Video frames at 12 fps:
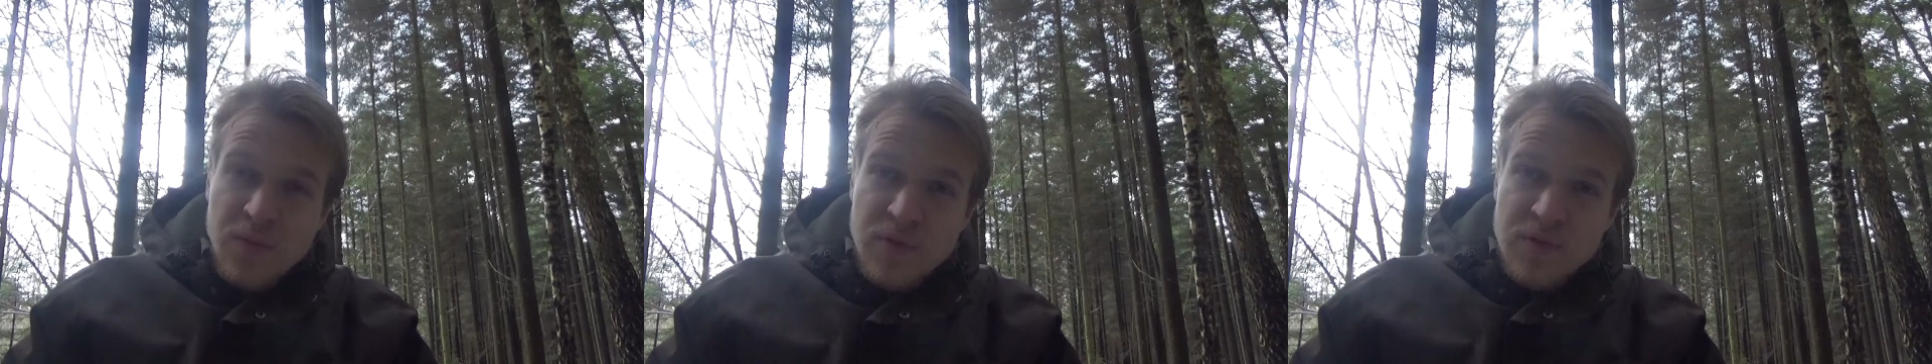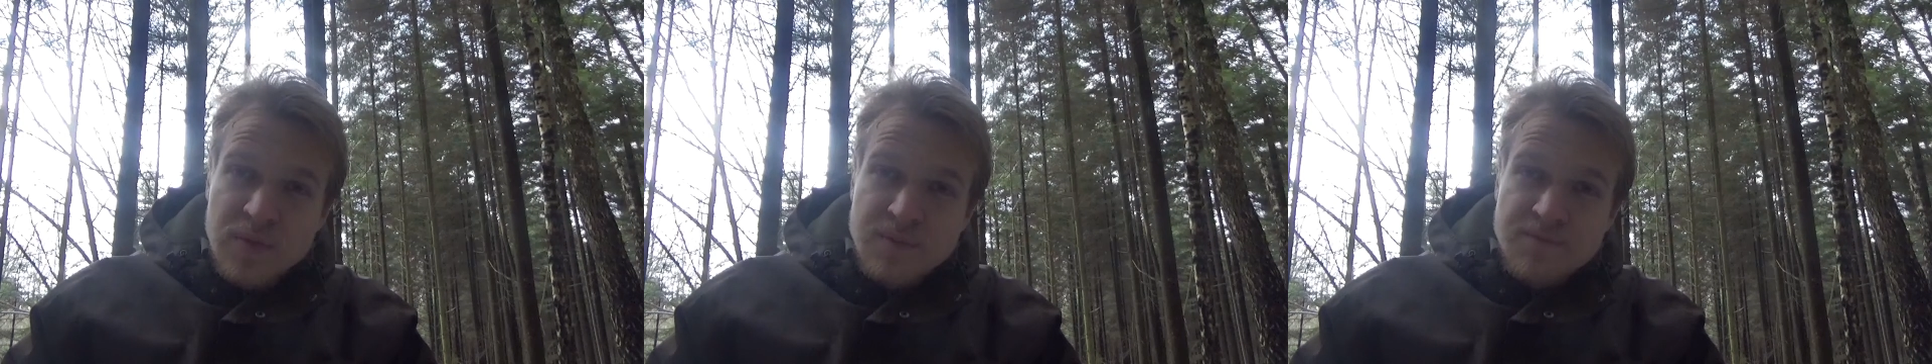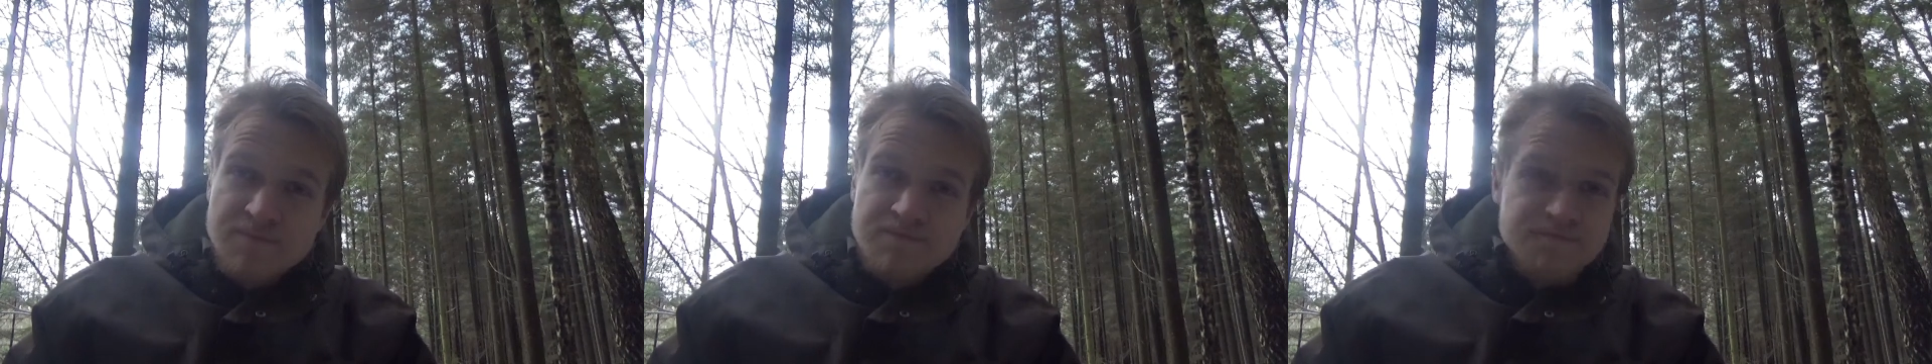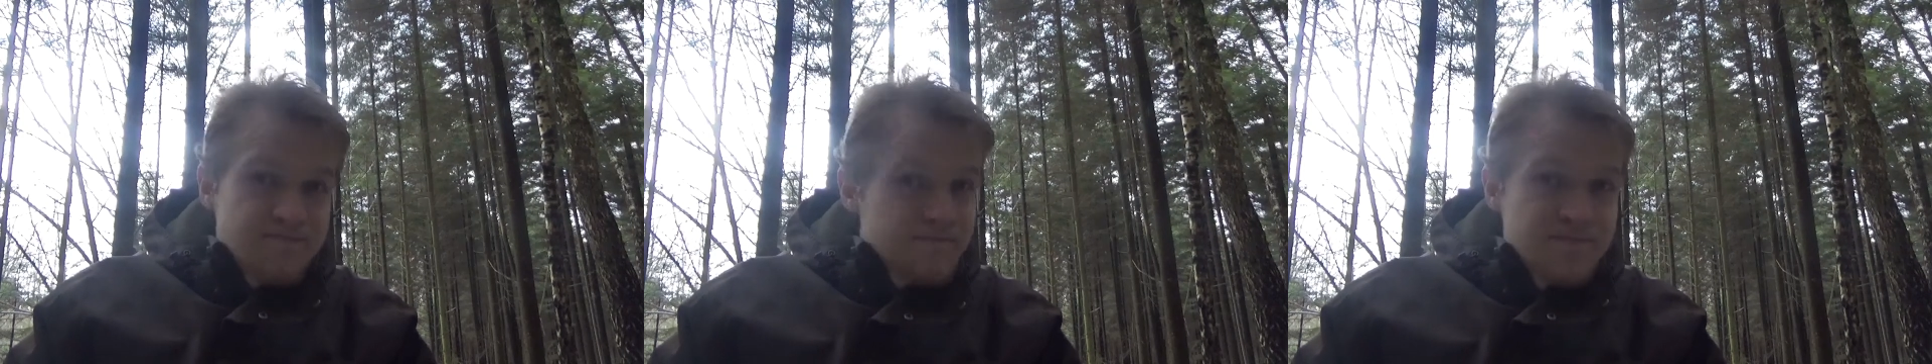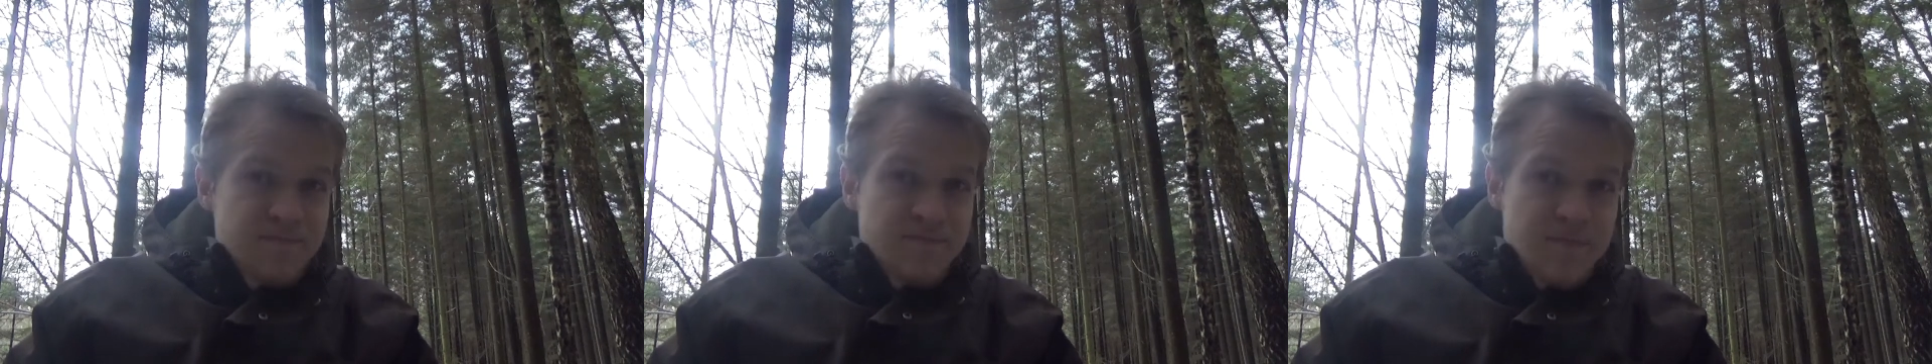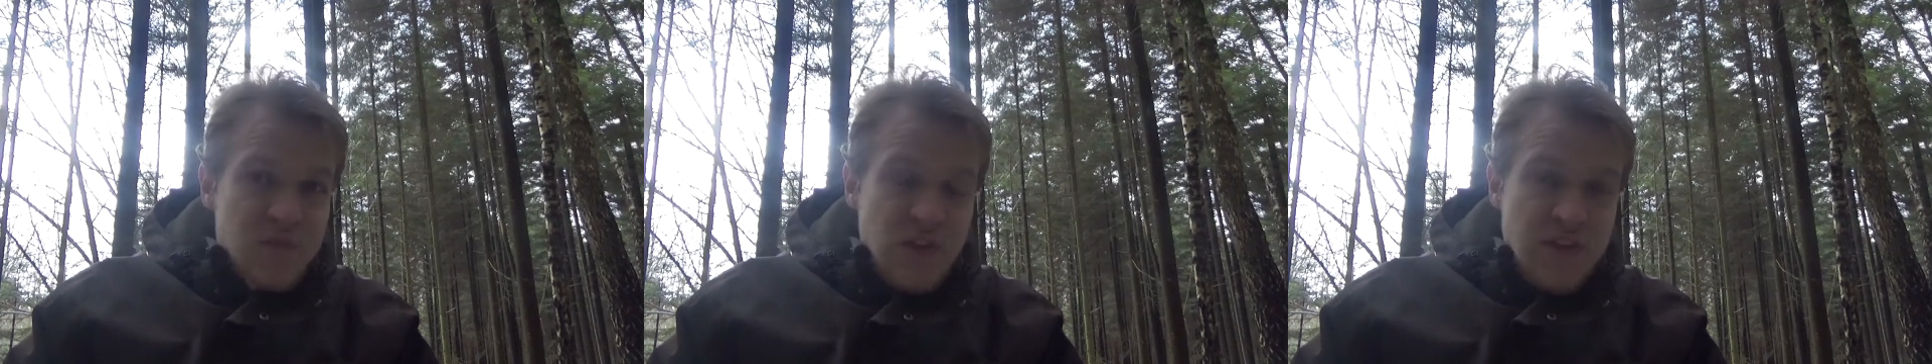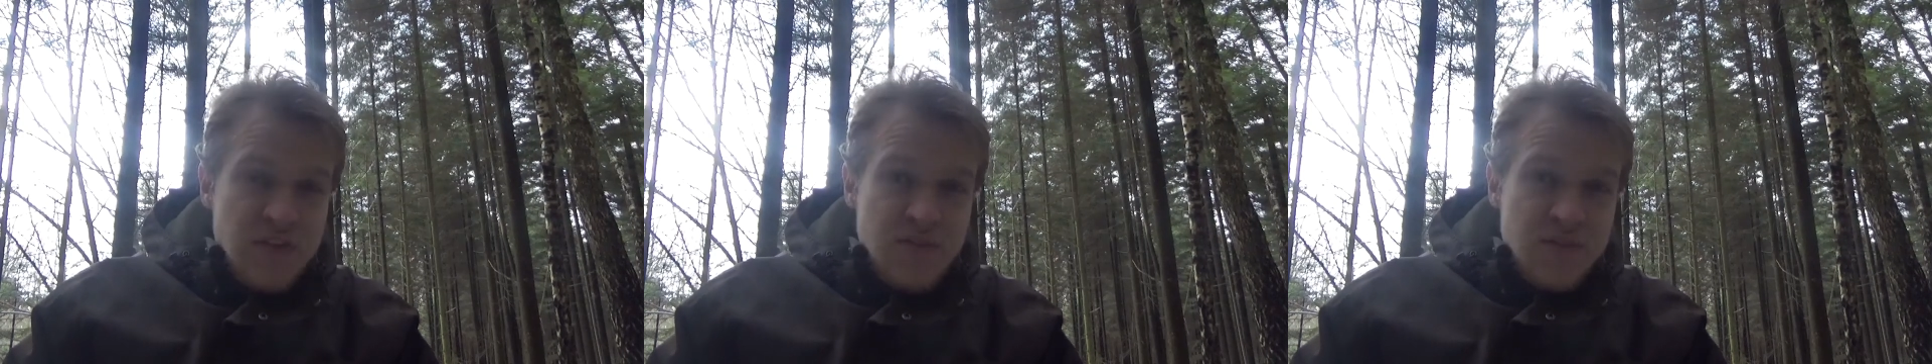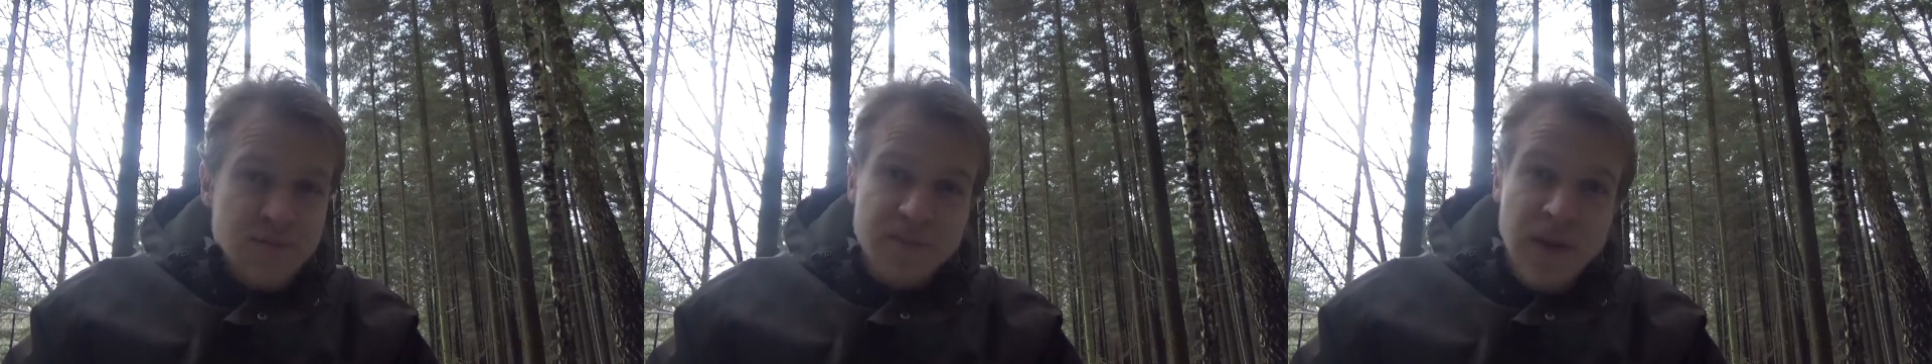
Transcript: will change.